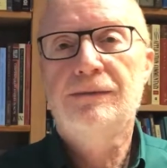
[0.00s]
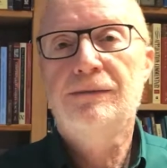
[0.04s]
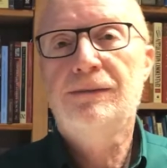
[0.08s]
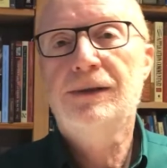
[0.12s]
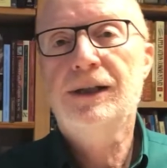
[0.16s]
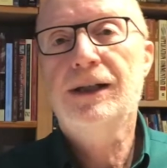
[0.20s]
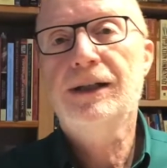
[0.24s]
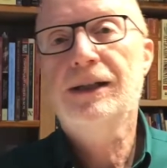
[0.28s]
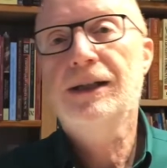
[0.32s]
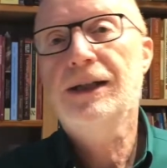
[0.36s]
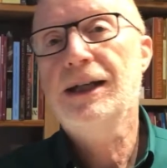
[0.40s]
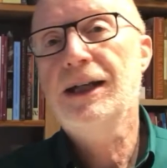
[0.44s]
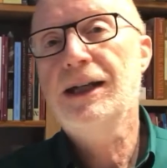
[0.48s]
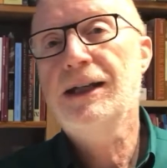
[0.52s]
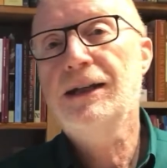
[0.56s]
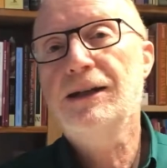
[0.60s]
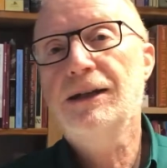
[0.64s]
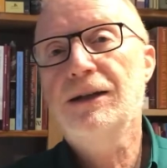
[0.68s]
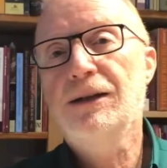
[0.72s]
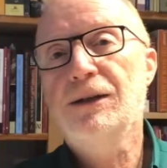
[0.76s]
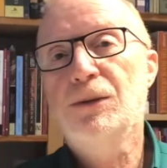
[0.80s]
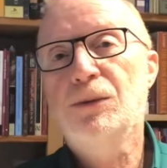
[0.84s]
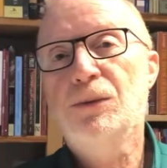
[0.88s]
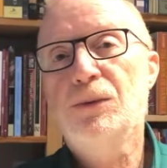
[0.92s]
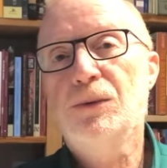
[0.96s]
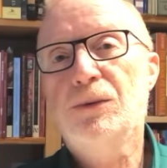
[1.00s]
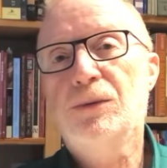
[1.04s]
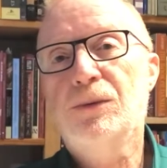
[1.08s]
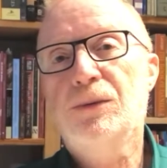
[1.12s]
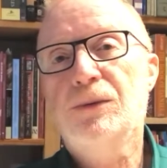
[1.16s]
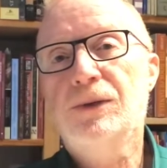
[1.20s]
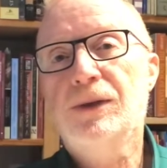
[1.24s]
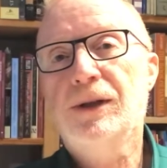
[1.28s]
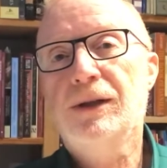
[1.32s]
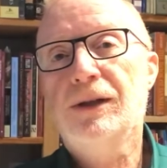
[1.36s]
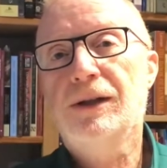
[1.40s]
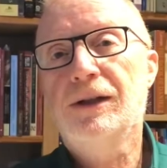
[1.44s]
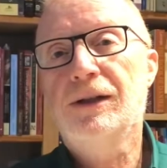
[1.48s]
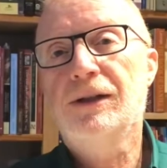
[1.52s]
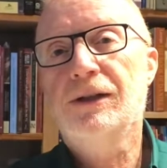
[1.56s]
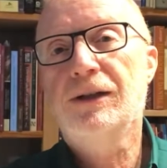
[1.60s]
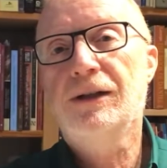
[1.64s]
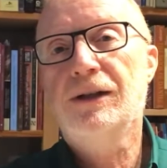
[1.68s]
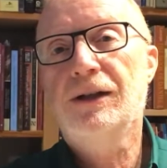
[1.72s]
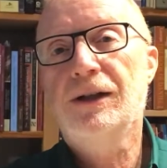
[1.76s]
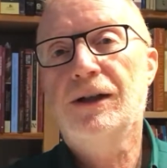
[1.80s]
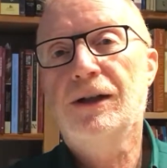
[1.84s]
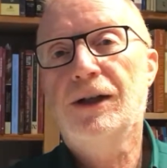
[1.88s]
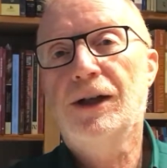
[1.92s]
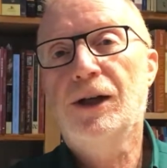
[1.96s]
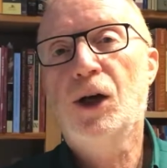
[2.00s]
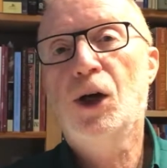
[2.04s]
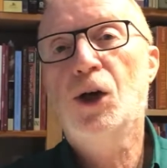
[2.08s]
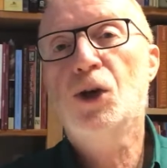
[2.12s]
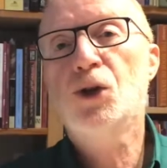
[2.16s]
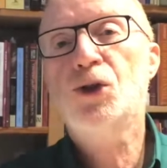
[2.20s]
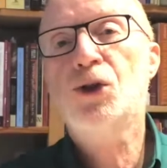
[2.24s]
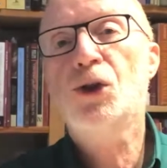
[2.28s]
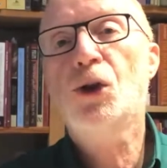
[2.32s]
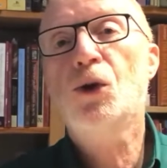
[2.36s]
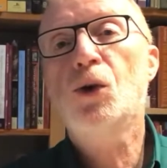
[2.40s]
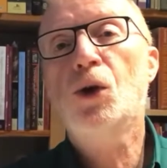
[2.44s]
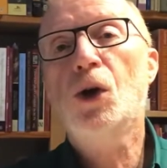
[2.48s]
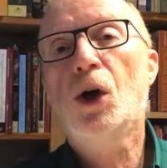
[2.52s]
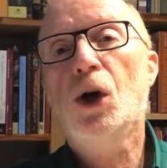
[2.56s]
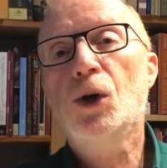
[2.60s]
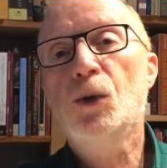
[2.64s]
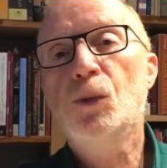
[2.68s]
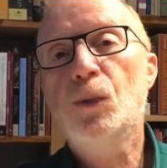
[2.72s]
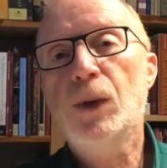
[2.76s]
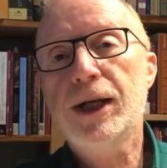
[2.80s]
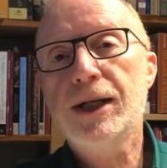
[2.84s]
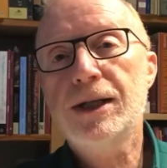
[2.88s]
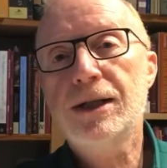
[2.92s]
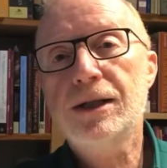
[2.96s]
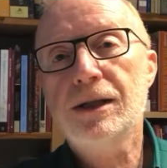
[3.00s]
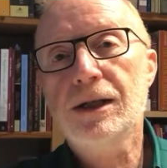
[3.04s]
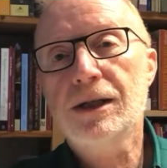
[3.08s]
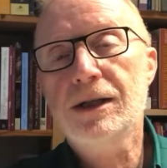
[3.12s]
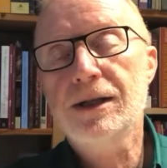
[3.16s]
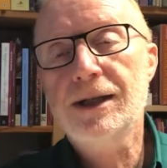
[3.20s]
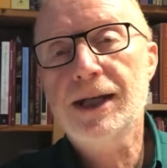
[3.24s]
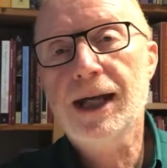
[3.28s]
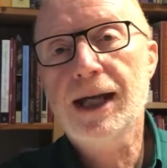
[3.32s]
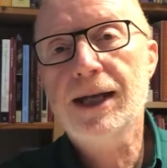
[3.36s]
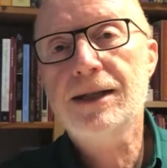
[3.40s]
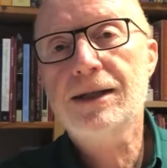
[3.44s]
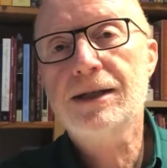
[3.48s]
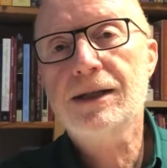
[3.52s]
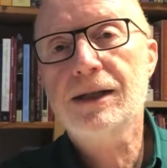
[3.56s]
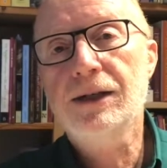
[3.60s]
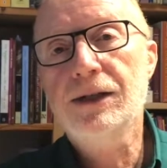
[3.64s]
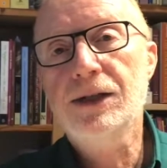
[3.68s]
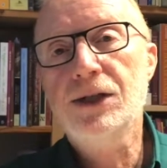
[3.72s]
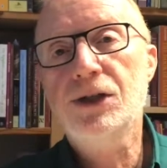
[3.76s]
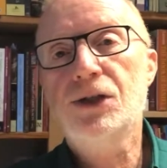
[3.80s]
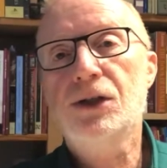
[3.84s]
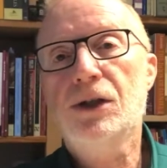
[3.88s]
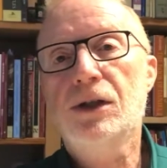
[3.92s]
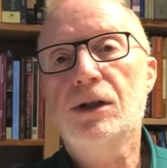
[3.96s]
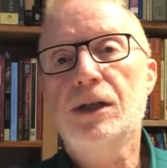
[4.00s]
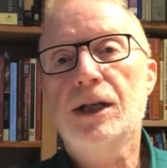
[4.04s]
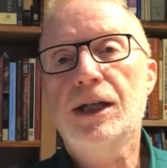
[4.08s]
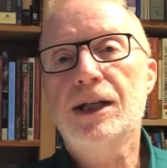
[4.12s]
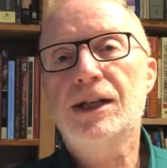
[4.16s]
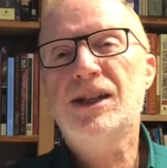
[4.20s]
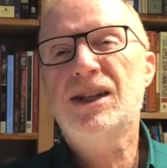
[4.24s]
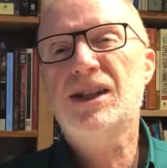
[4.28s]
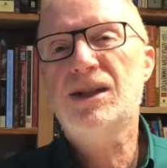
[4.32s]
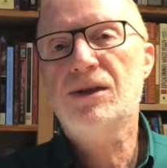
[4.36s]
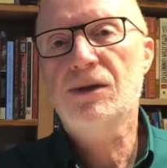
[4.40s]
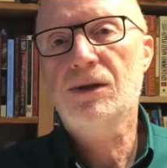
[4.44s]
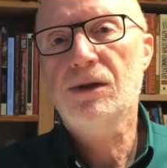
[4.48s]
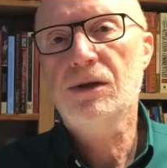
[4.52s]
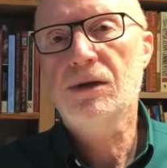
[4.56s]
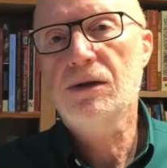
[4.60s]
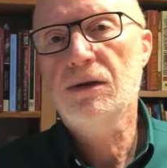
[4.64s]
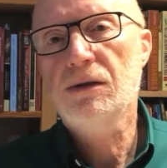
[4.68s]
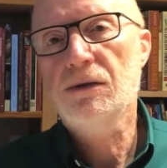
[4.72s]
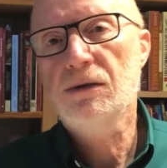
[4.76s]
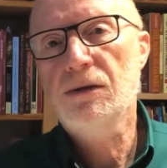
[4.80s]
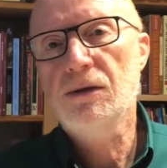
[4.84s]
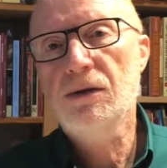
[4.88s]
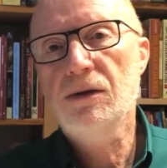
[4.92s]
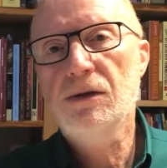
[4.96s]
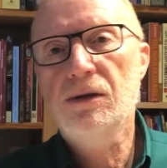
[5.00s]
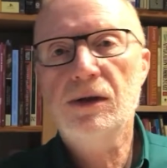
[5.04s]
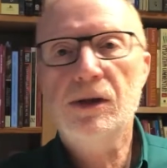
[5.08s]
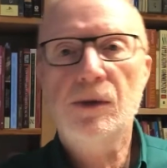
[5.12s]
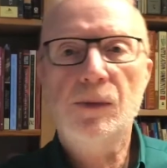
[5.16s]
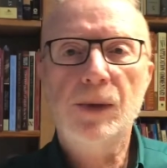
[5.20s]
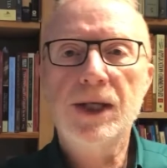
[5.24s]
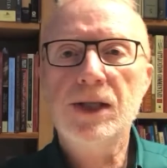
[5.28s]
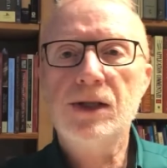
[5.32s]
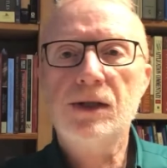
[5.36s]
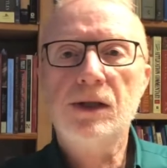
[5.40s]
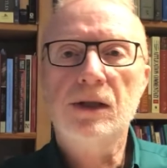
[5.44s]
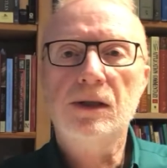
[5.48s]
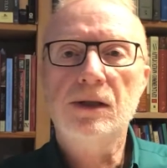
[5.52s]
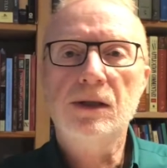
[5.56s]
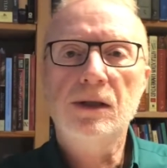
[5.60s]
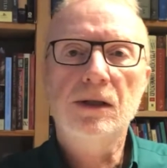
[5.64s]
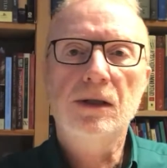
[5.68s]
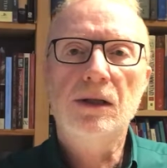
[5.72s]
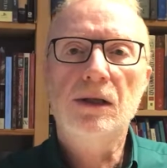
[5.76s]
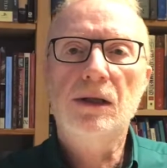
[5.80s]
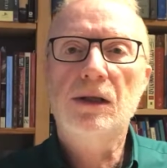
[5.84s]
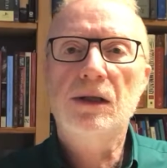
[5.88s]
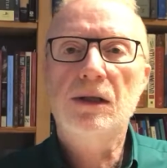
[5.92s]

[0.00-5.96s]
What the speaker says: But in the so-called Western text tradition, it's the Western